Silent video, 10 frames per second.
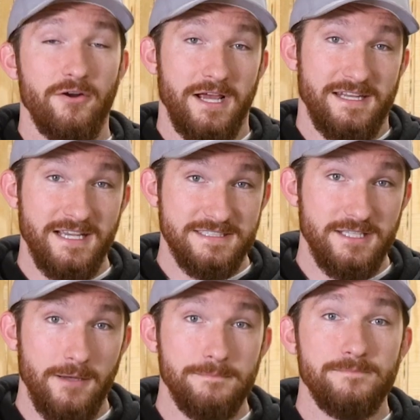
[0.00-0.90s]
All right, next
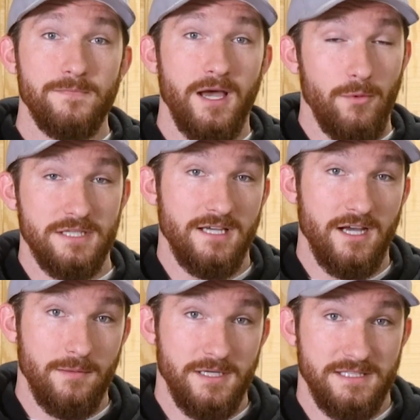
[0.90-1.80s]
up, I wanna
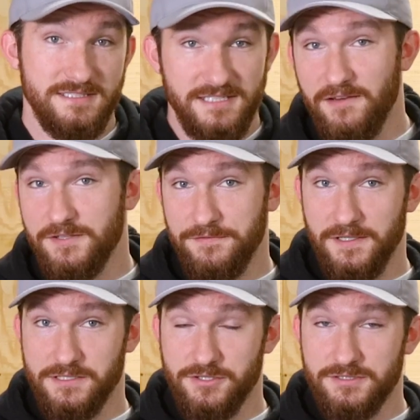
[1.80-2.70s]
talk about the safety
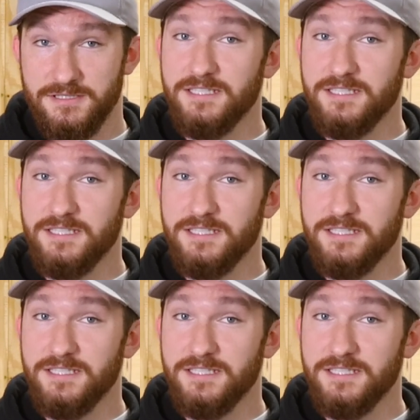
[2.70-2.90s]
features.